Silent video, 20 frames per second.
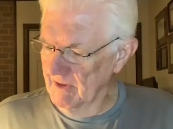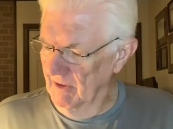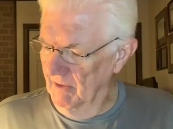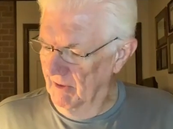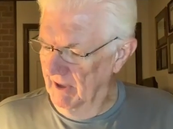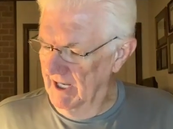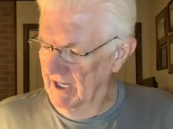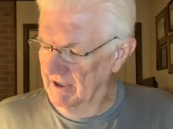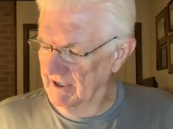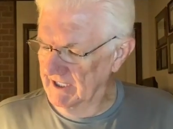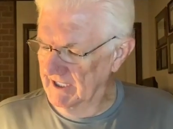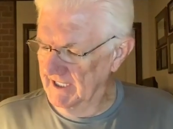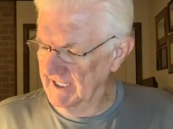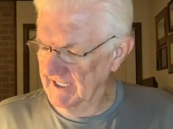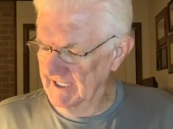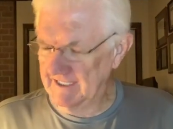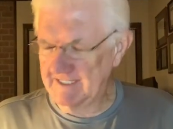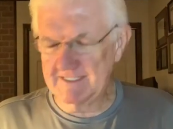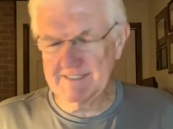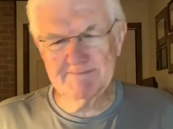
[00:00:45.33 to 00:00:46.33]
Well,
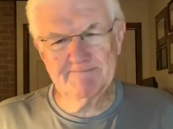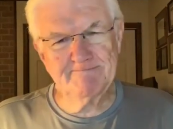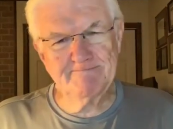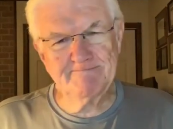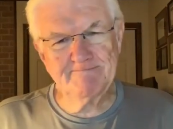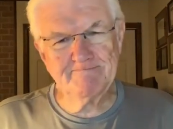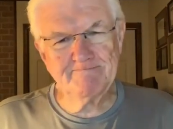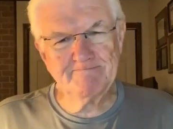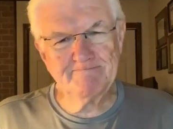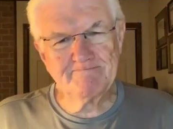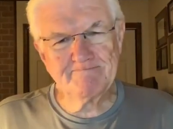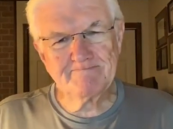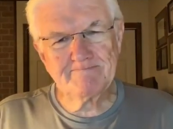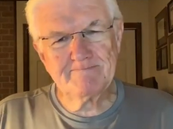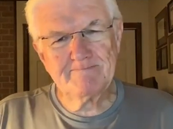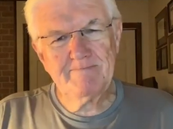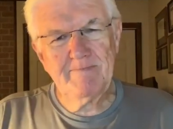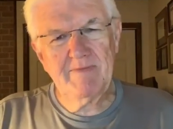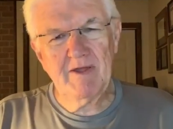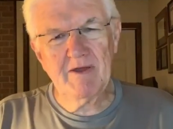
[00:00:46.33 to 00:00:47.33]
goodness.
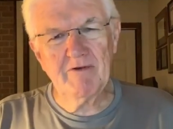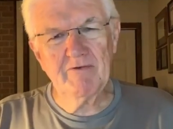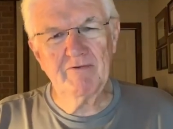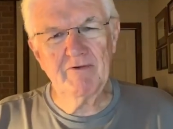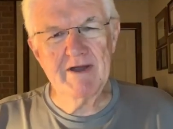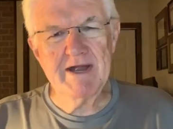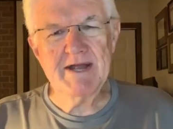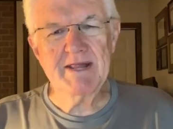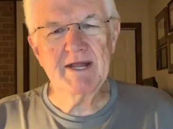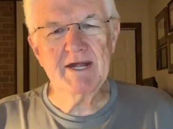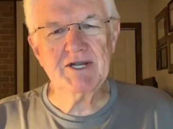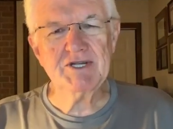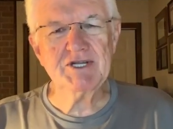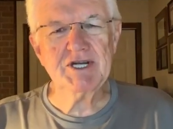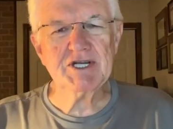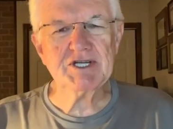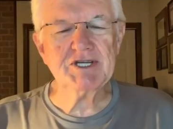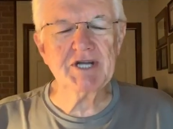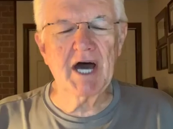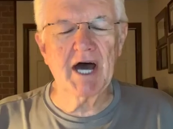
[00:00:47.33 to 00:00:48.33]
Friend, there's
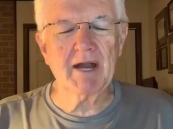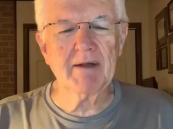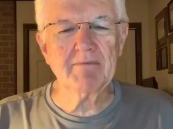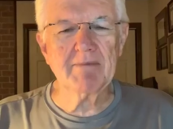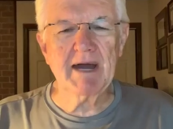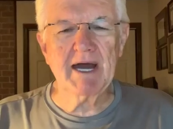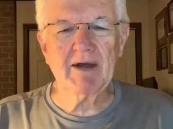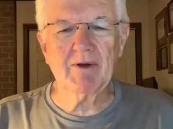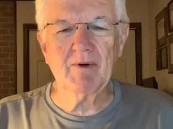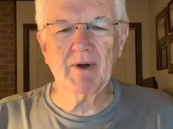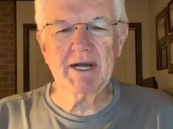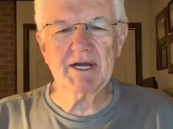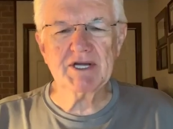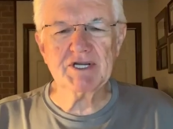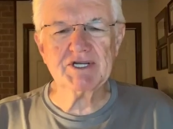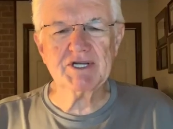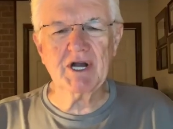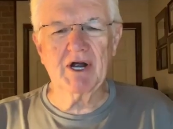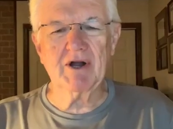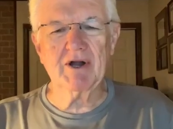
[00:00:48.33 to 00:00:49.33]
just not a better way to
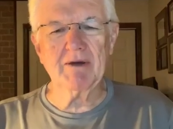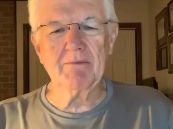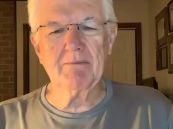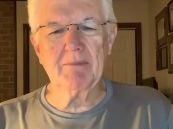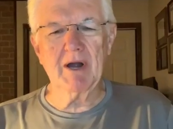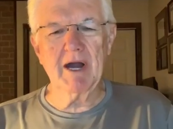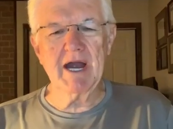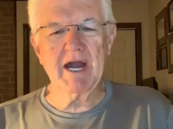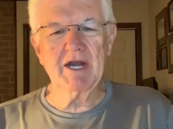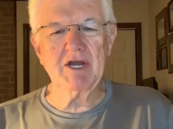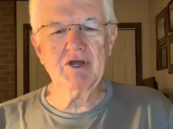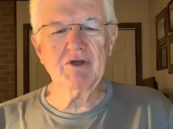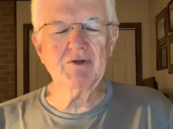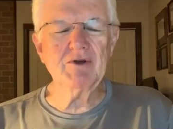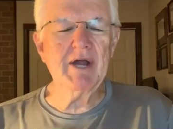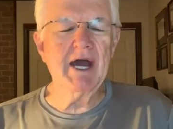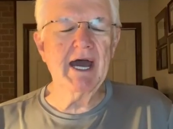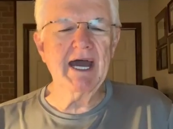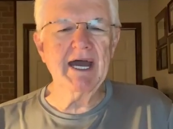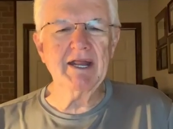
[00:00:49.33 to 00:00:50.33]
start a brand new
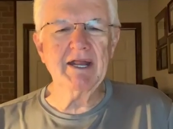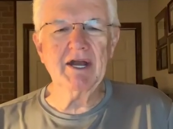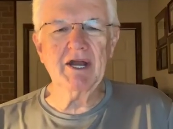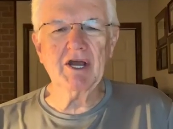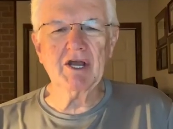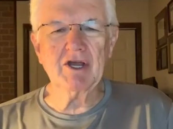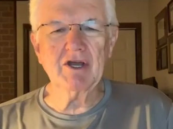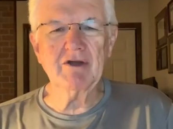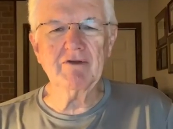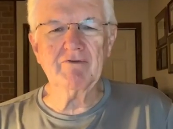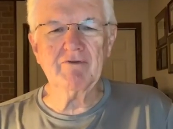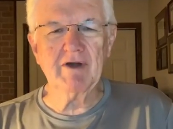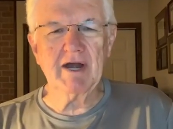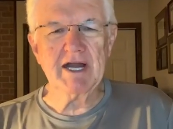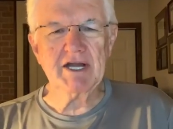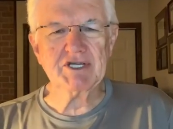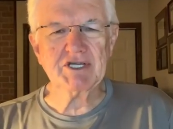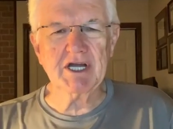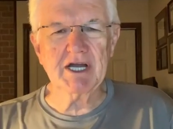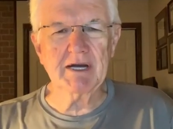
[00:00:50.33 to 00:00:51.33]
day than a good
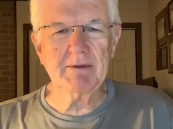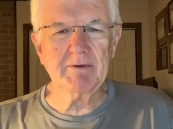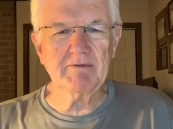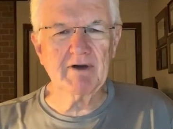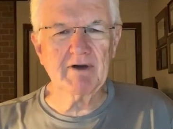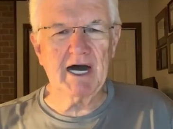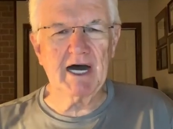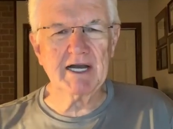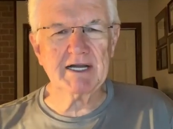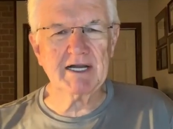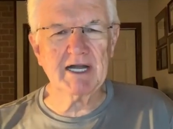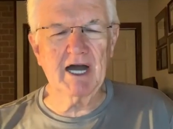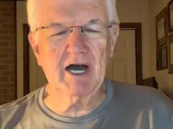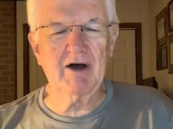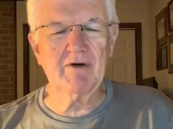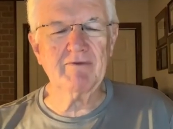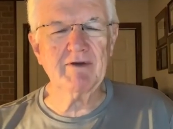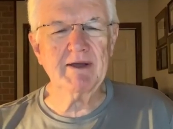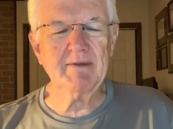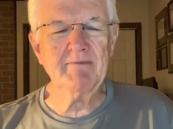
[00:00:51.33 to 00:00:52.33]
fresh cup of hot
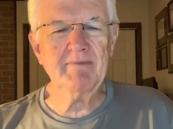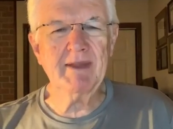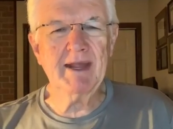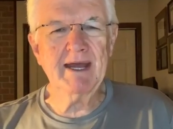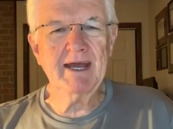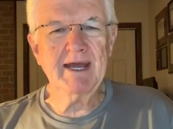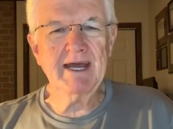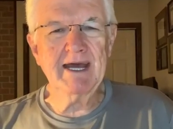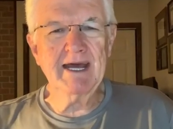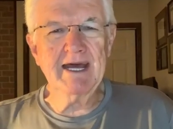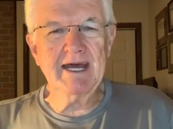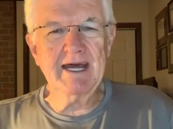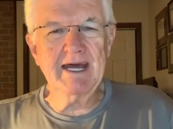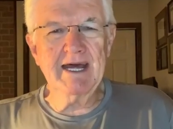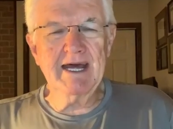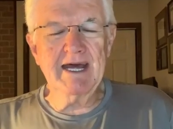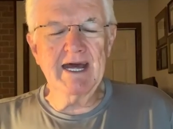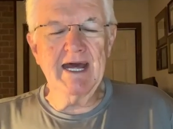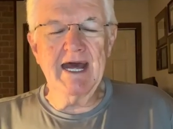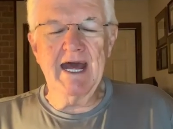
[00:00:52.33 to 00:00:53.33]
coffee
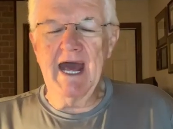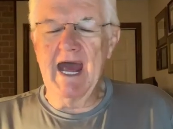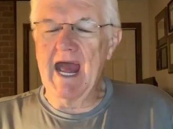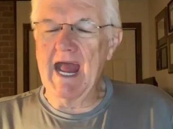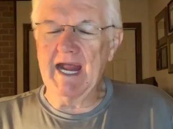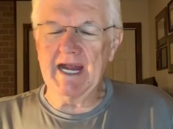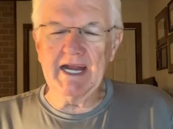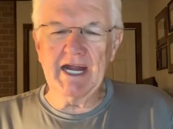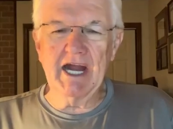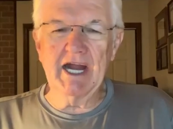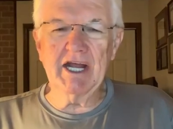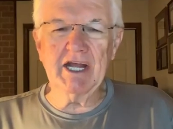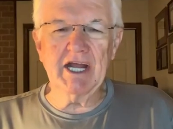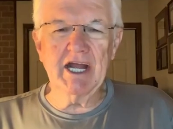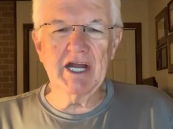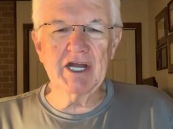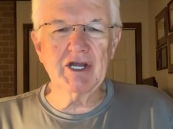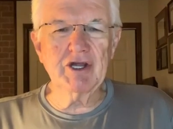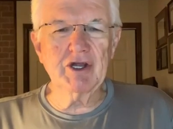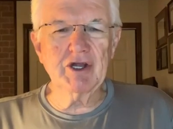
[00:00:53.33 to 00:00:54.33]
and getting
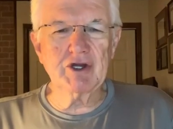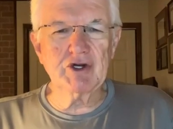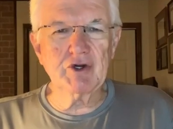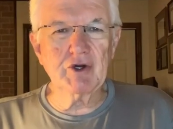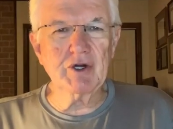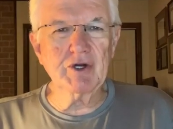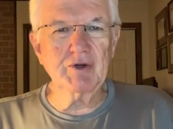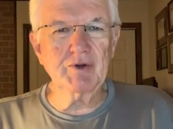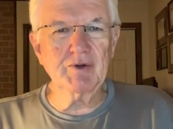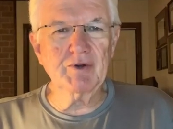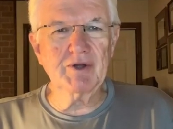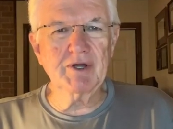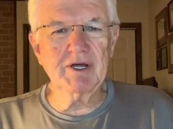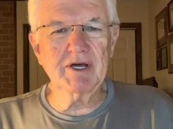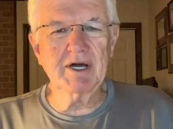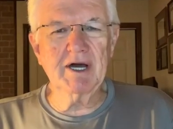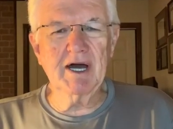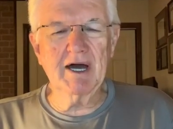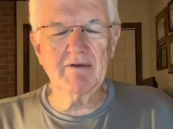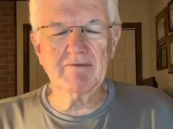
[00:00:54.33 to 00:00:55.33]
into the truth
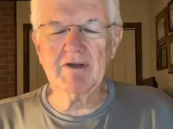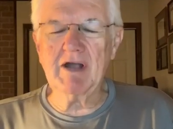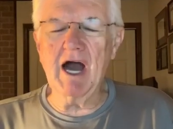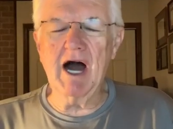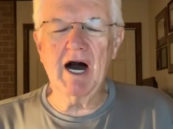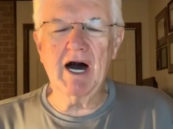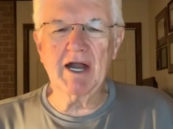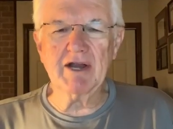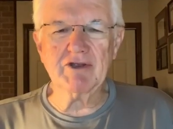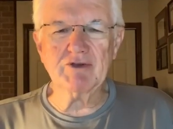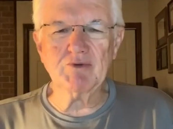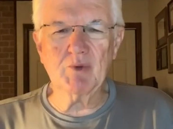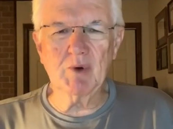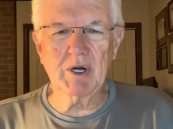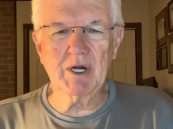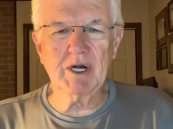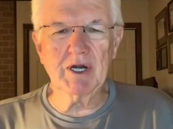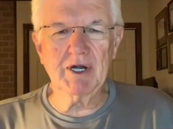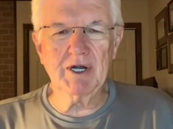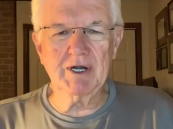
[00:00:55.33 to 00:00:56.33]
of God's
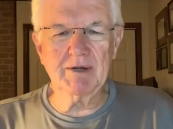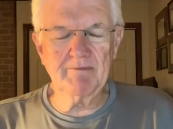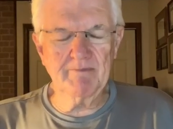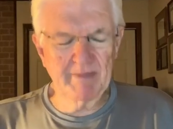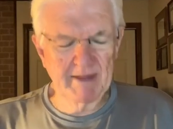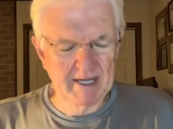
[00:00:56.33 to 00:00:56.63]
Word.